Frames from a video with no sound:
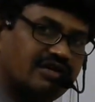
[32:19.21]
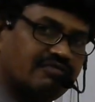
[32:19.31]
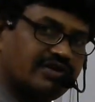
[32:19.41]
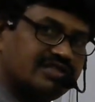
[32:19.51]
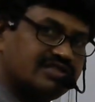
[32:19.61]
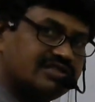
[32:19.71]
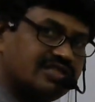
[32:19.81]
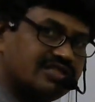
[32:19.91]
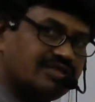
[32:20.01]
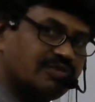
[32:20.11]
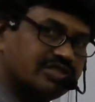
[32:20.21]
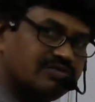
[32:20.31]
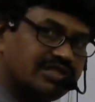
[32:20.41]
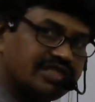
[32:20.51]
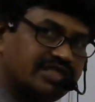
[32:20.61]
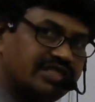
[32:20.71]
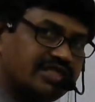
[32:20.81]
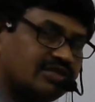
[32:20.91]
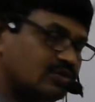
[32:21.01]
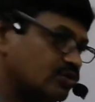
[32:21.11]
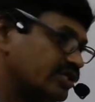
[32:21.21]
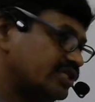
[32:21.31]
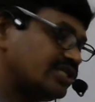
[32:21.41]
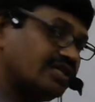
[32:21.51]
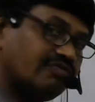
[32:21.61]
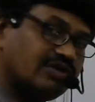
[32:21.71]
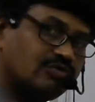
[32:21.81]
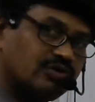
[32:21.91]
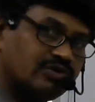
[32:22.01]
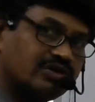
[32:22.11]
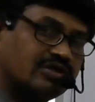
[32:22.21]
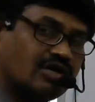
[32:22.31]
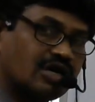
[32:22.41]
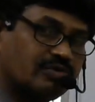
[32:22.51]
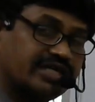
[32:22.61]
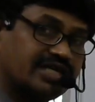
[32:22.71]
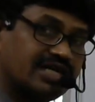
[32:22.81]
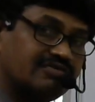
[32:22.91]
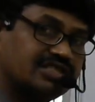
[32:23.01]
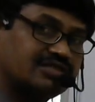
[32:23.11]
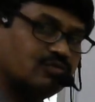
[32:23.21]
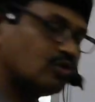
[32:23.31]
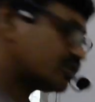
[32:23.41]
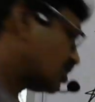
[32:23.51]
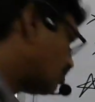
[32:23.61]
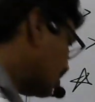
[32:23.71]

for this there is a possibility to get one more carbocation which is more stable.